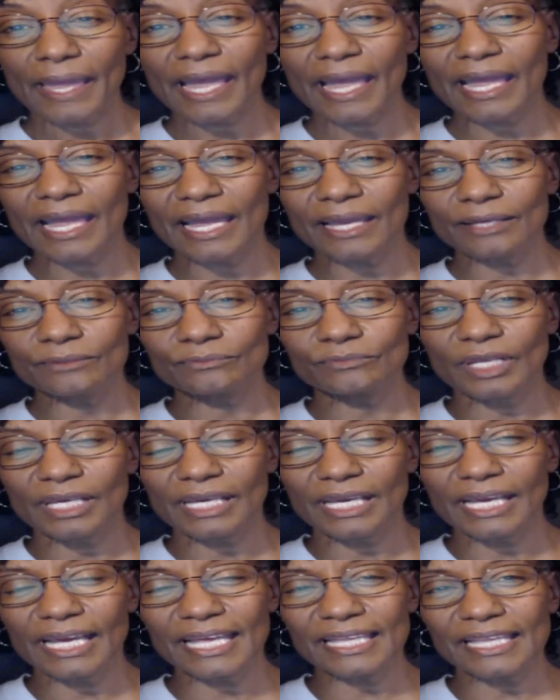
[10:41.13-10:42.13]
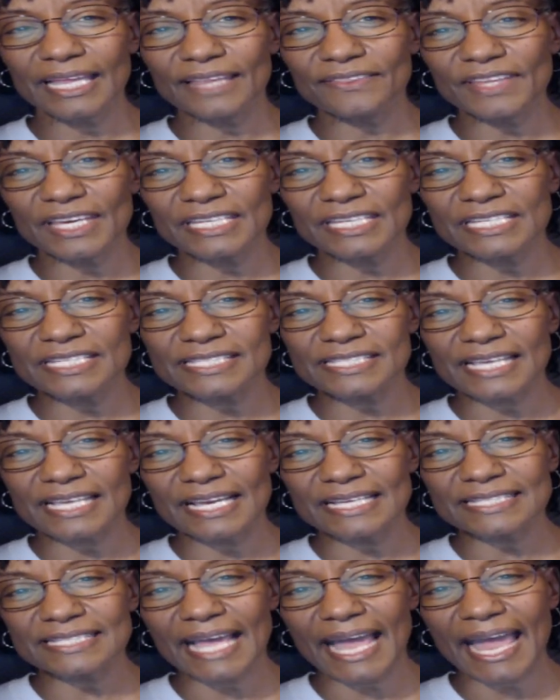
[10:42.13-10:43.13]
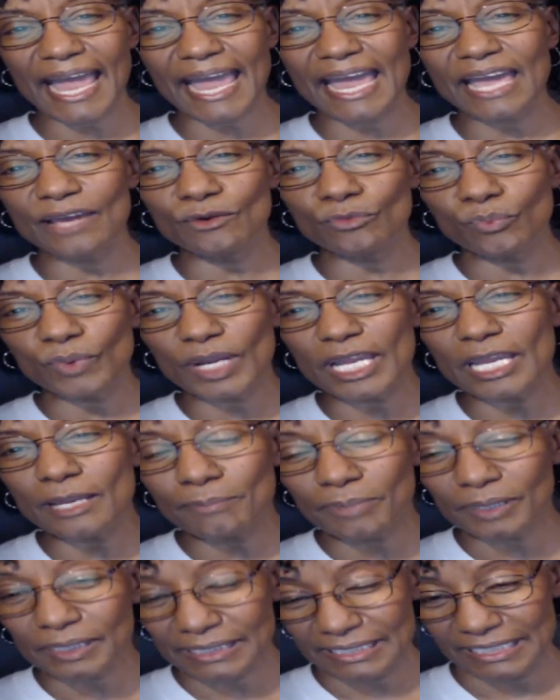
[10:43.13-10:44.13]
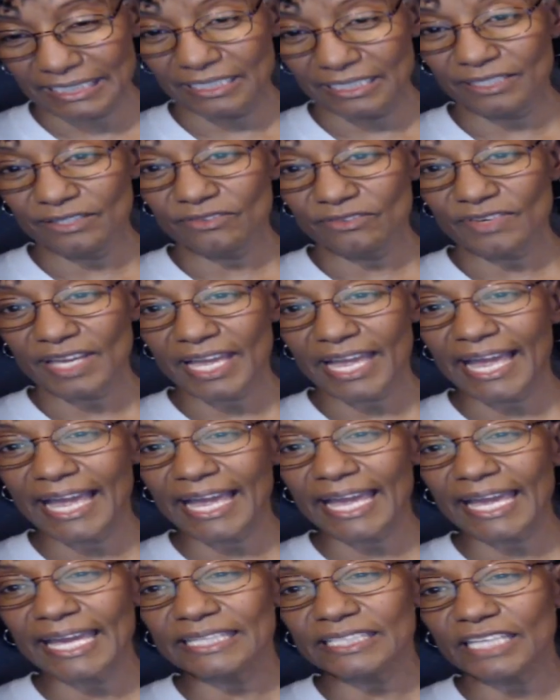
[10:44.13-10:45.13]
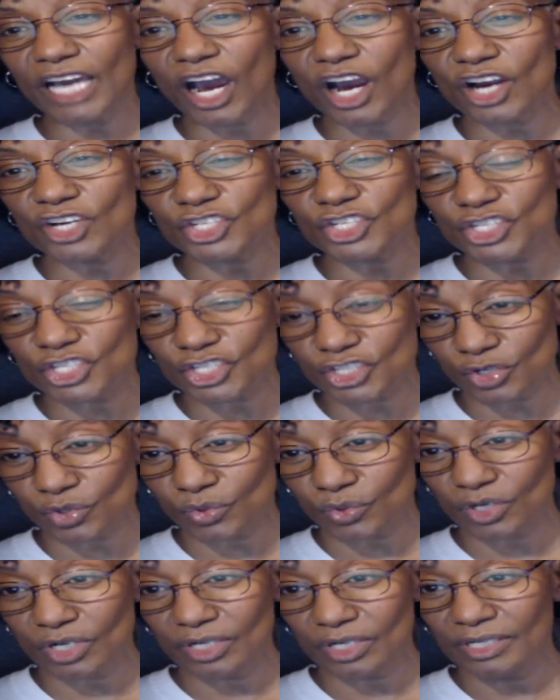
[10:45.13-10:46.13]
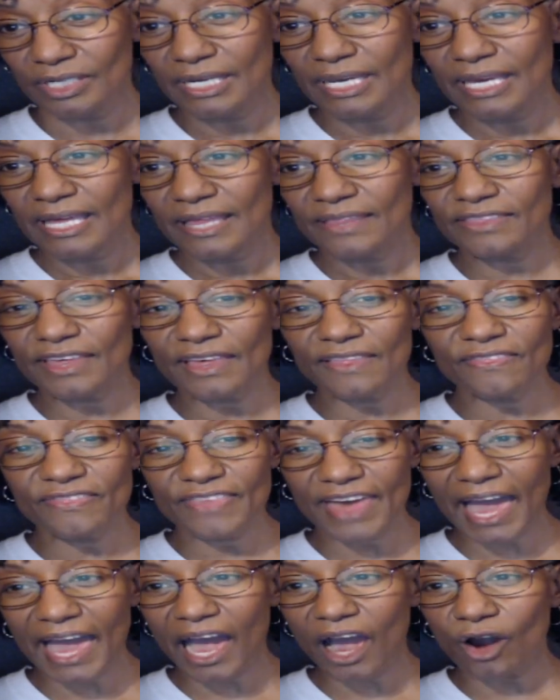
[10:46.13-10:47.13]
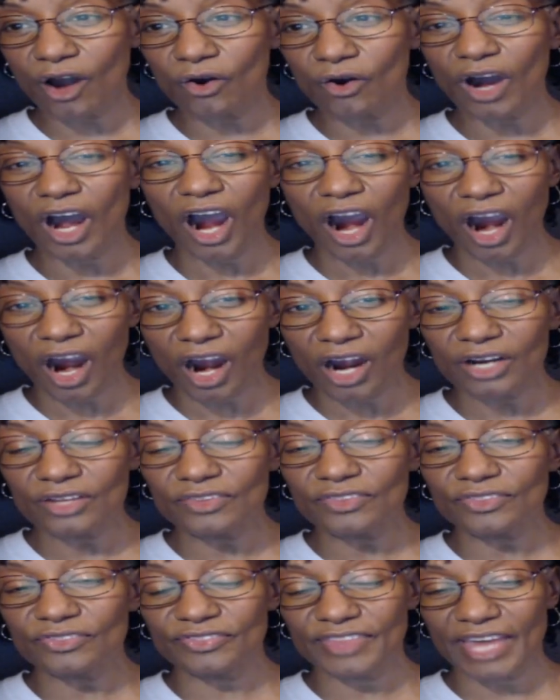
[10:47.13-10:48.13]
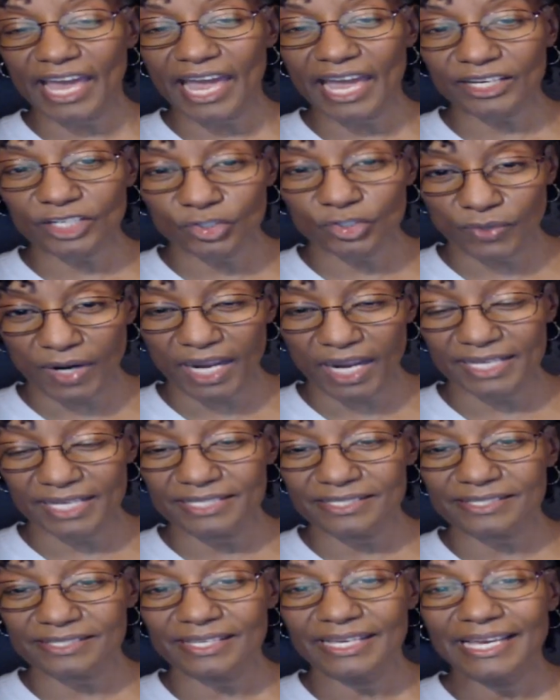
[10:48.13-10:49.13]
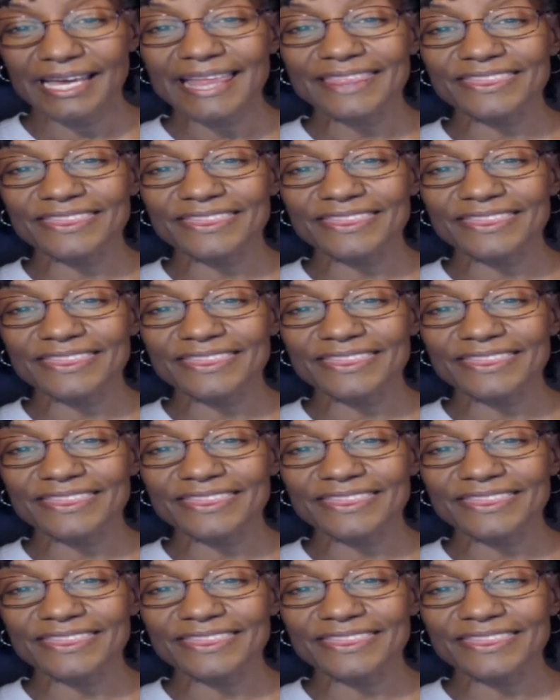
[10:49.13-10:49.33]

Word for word: And, and, and then he says, And we believe and are sure that thou art that Christ,